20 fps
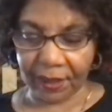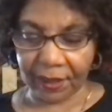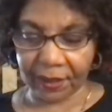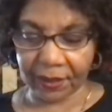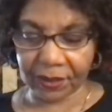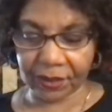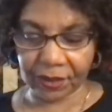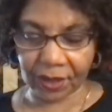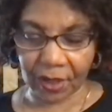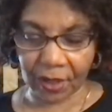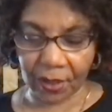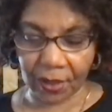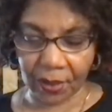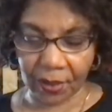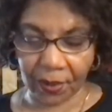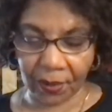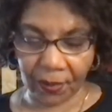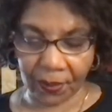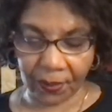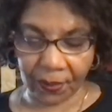
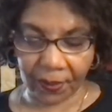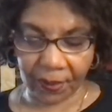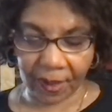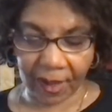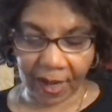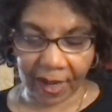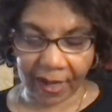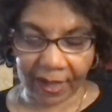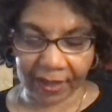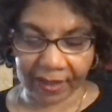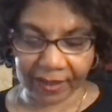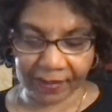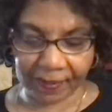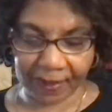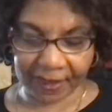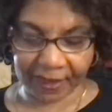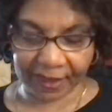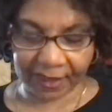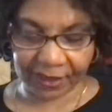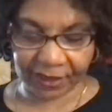so I
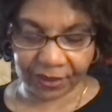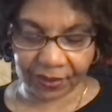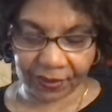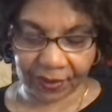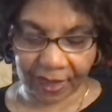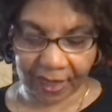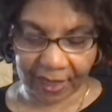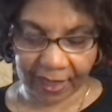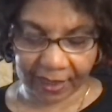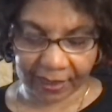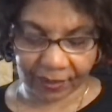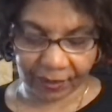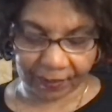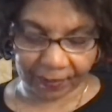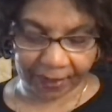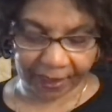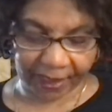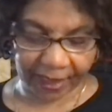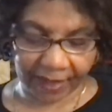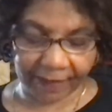expect that you guys will
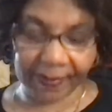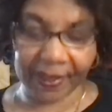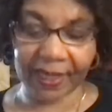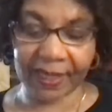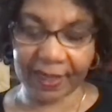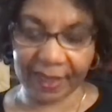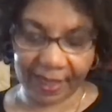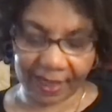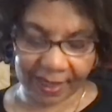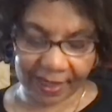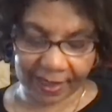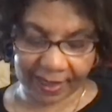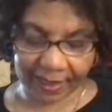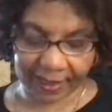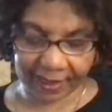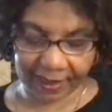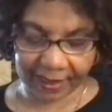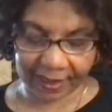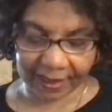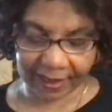be coming
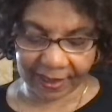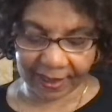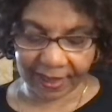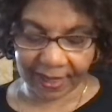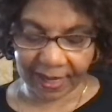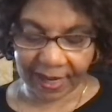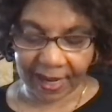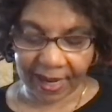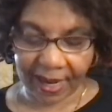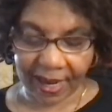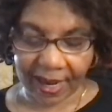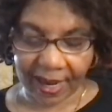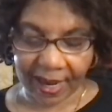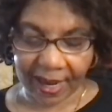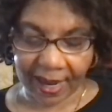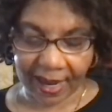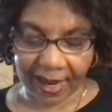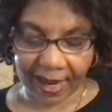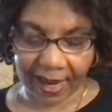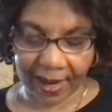in
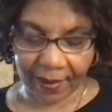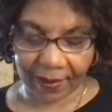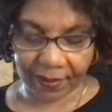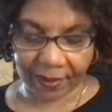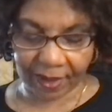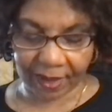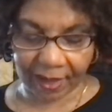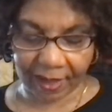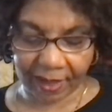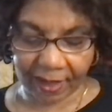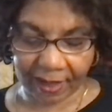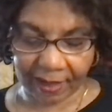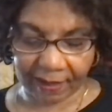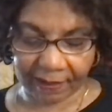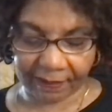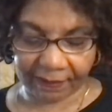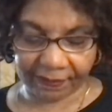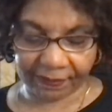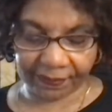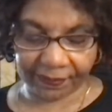out
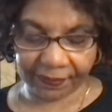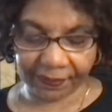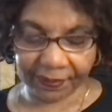of